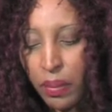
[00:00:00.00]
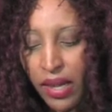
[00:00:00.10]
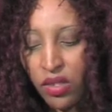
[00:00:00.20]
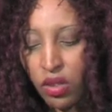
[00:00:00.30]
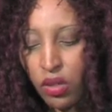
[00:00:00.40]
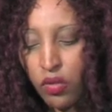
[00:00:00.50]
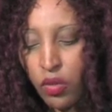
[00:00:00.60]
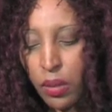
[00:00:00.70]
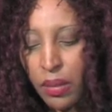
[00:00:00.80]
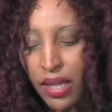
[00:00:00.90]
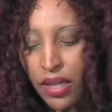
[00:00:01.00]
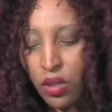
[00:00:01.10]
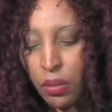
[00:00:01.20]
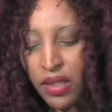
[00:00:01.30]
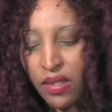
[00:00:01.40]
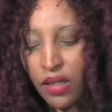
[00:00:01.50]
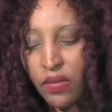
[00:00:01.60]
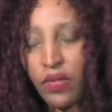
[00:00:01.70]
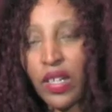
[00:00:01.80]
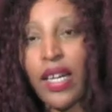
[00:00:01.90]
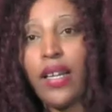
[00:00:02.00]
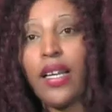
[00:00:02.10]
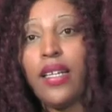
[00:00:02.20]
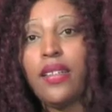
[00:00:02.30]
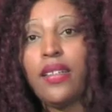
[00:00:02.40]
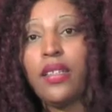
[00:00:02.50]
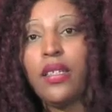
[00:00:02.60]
puzzle of women and domestic violence,